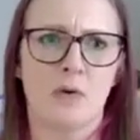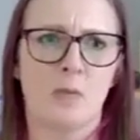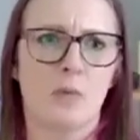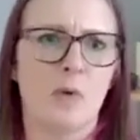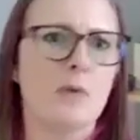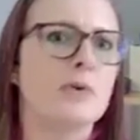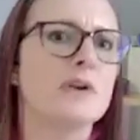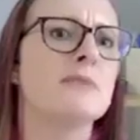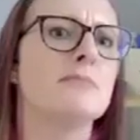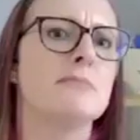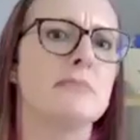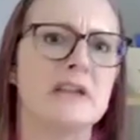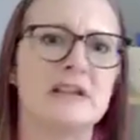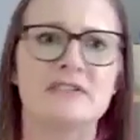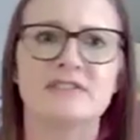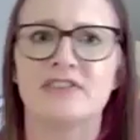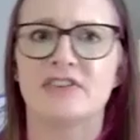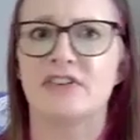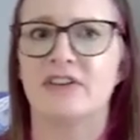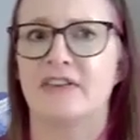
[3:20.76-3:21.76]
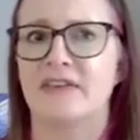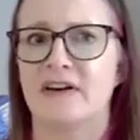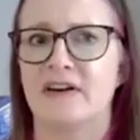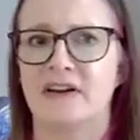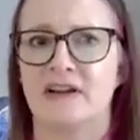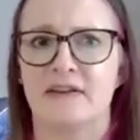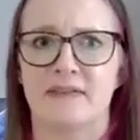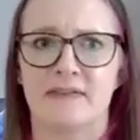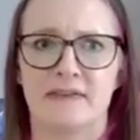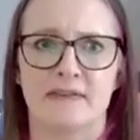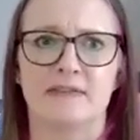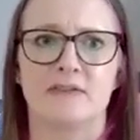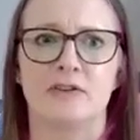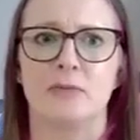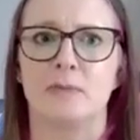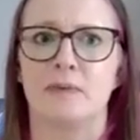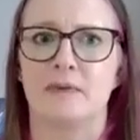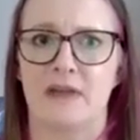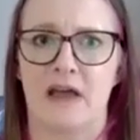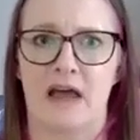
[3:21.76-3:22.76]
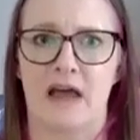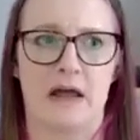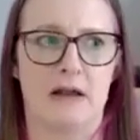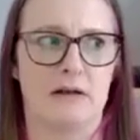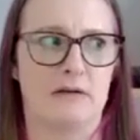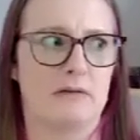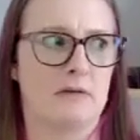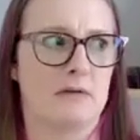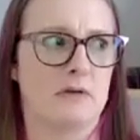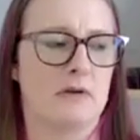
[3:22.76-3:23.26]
What would it mean to design systems that